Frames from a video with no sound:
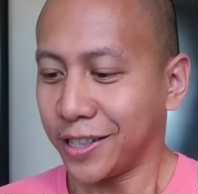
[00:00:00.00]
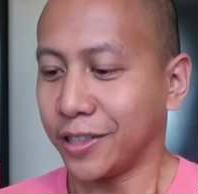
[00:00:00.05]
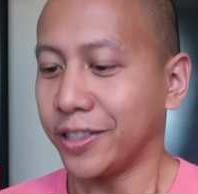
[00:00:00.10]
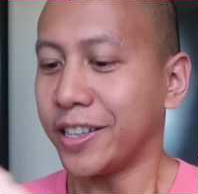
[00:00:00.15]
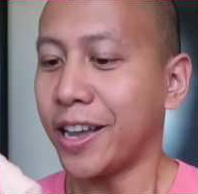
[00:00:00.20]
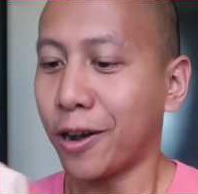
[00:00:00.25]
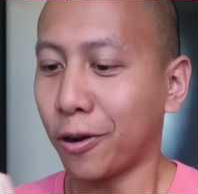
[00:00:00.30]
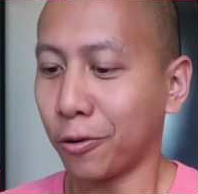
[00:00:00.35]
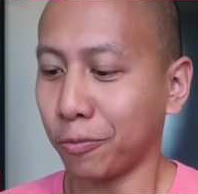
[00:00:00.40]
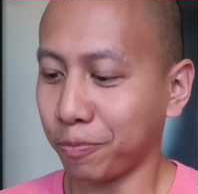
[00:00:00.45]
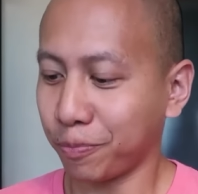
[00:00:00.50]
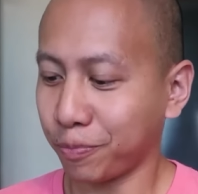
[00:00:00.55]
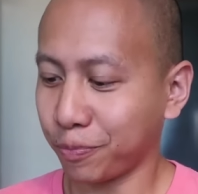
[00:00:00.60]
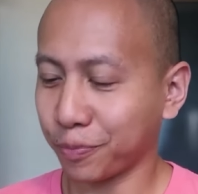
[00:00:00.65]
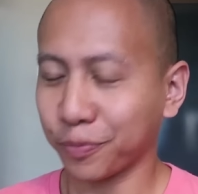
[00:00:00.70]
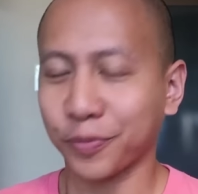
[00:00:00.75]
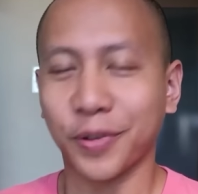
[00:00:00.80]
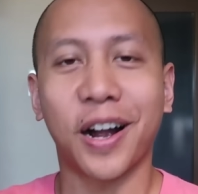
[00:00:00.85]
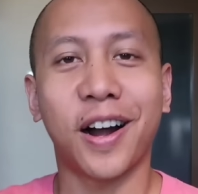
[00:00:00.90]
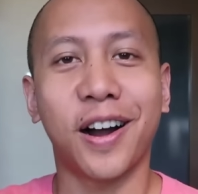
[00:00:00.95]
Now,
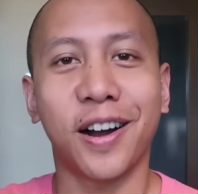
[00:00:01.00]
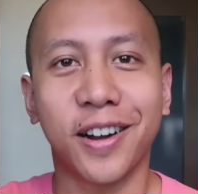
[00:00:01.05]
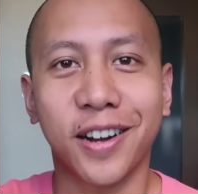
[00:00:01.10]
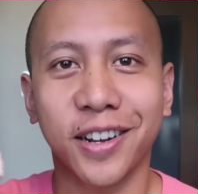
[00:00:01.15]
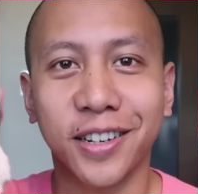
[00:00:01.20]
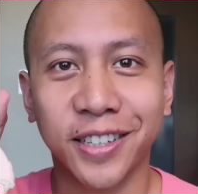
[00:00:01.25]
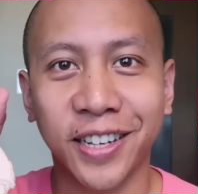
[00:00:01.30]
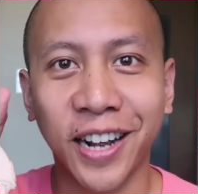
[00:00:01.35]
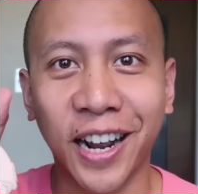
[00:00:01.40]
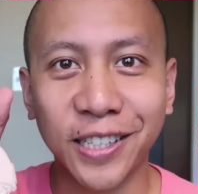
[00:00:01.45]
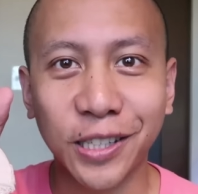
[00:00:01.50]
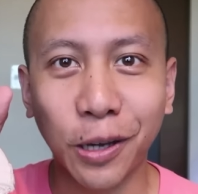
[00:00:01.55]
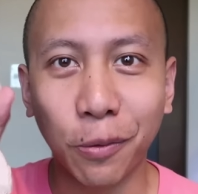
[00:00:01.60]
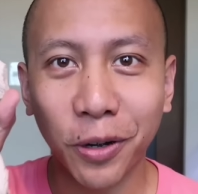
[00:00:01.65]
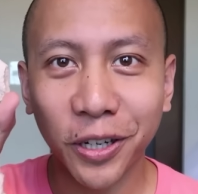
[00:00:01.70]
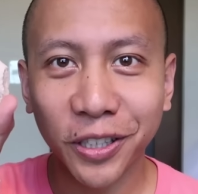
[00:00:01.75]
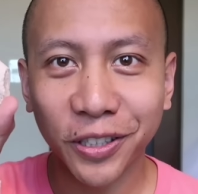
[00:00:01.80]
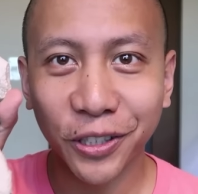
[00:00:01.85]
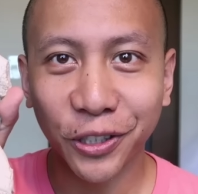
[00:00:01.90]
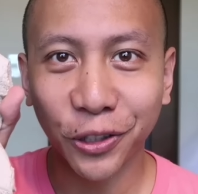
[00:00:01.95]
guys, I
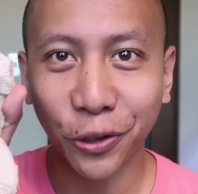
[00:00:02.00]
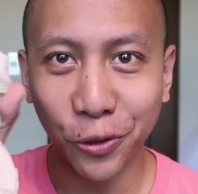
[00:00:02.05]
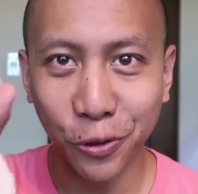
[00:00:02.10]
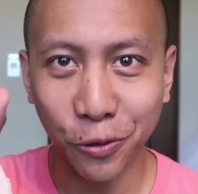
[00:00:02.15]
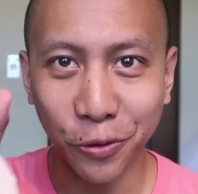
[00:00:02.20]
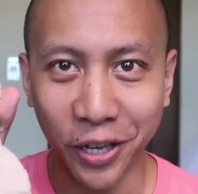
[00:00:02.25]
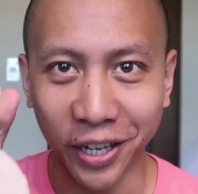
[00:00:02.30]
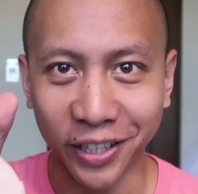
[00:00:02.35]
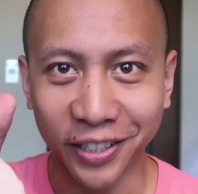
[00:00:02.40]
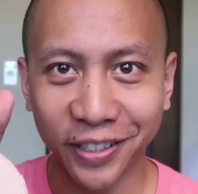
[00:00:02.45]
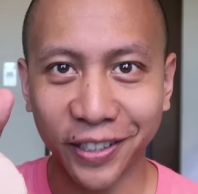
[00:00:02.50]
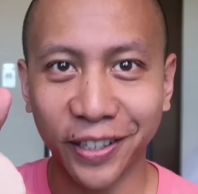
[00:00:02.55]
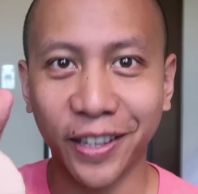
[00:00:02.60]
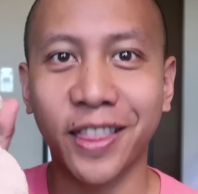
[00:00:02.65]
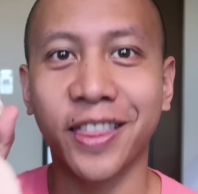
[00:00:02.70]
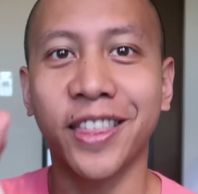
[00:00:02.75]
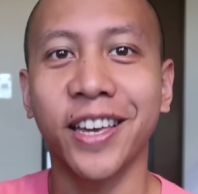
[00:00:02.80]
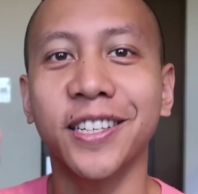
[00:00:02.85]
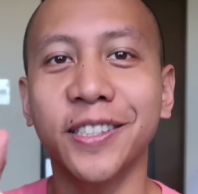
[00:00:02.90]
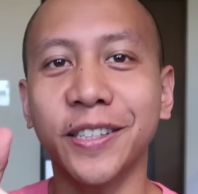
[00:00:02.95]
wanted to show you this.
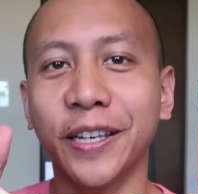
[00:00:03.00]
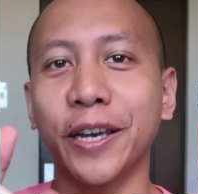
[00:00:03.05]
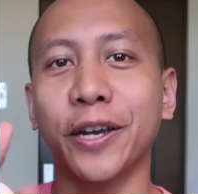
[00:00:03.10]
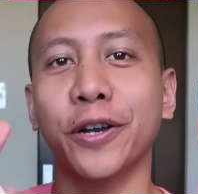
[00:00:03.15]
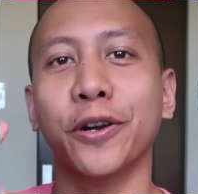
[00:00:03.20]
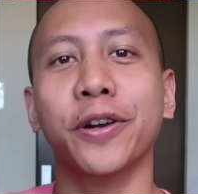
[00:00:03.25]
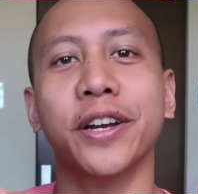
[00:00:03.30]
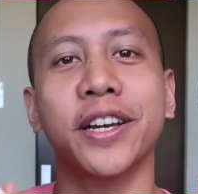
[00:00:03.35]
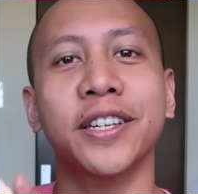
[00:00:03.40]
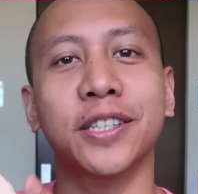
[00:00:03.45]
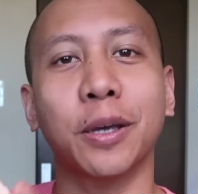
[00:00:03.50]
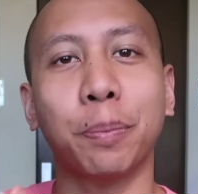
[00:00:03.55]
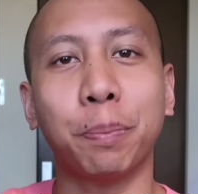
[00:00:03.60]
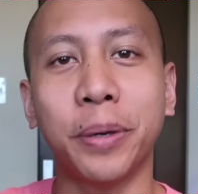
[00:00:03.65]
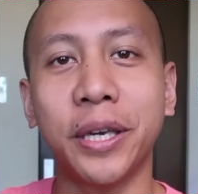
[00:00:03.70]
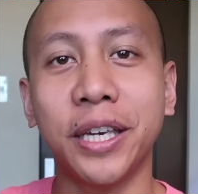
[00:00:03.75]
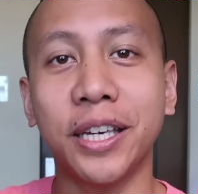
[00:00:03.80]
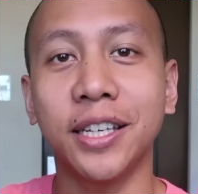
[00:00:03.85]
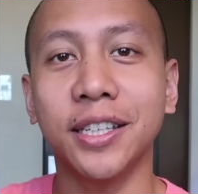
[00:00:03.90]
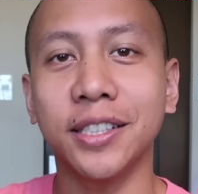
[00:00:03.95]
This here is a
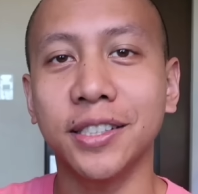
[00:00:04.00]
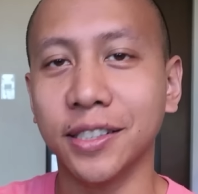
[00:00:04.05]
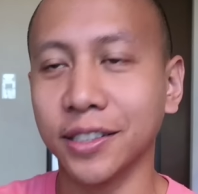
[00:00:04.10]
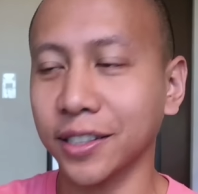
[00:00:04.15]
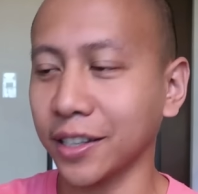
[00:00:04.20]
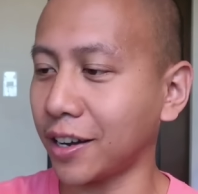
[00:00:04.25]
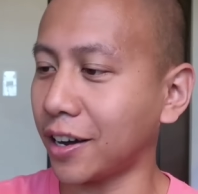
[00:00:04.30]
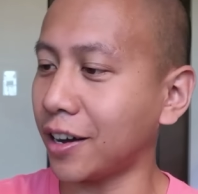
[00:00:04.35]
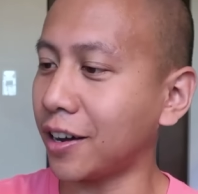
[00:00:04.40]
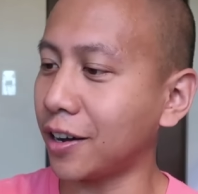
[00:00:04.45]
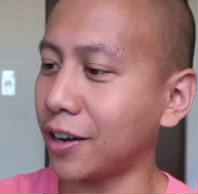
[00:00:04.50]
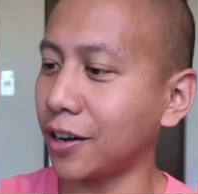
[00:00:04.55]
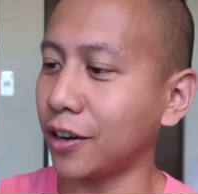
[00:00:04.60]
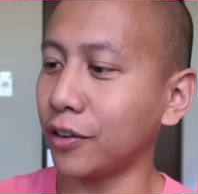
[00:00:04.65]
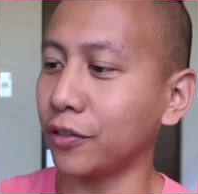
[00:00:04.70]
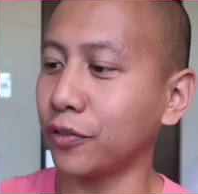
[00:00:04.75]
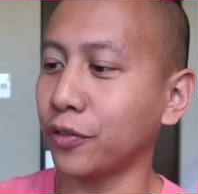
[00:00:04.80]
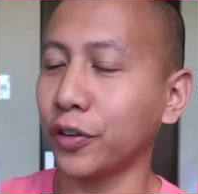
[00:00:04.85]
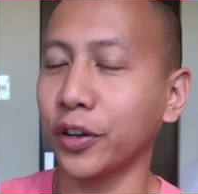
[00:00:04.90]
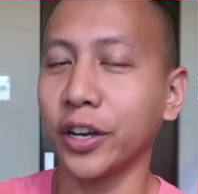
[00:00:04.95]
piece
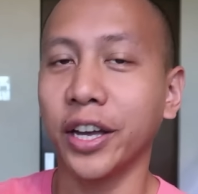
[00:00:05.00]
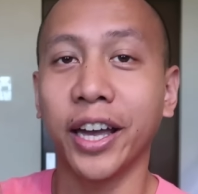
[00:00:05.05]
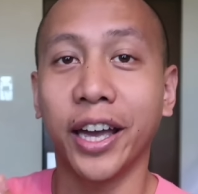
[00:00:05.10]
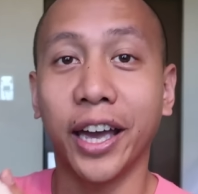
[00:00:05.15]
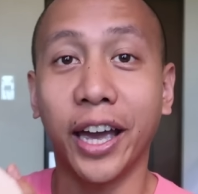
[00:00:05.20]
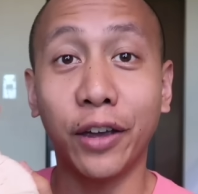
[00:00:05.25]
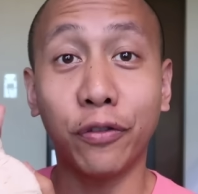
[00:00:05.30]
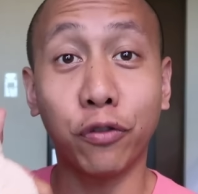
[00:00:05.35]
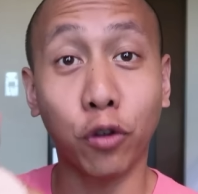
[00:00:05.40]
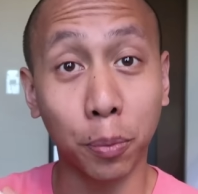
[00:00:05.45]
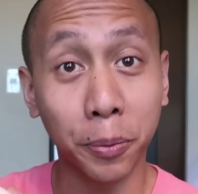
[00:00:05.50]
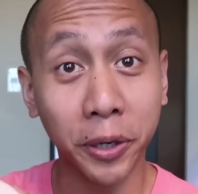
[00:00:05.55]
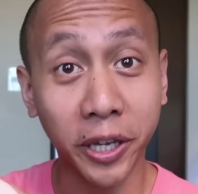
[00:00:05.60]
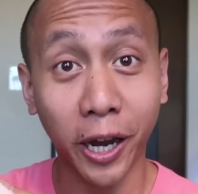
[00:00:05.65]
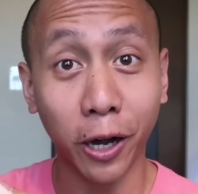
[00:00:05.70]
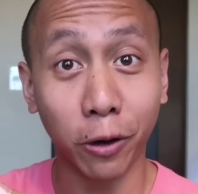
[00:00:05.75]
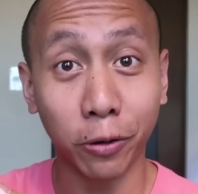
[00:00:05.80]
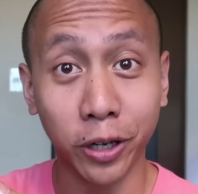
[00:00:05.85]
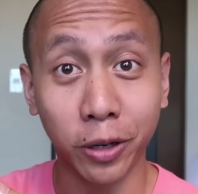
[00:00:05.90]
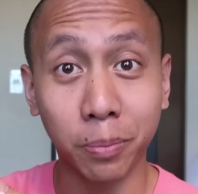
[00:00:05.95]
of a
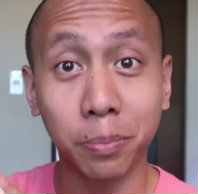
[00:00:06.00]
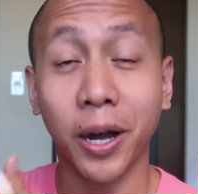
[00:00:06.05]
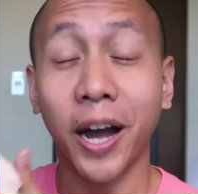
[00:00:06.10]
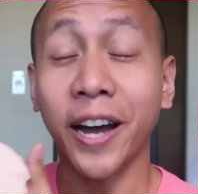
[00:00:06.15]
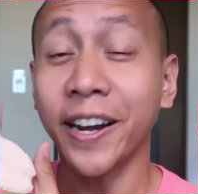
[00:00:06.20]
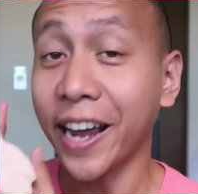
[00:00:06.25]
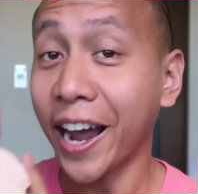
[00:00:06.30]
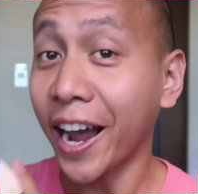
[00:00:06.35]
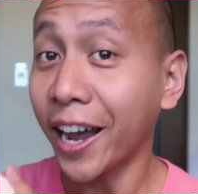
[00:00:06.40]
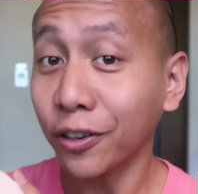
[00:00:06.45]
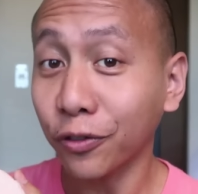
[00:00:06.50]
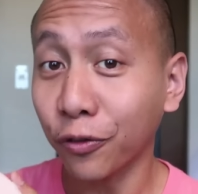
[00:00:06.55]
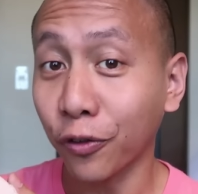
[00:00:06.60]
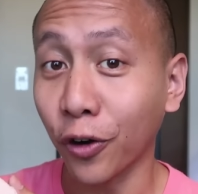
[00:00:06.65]
formicarium, an ant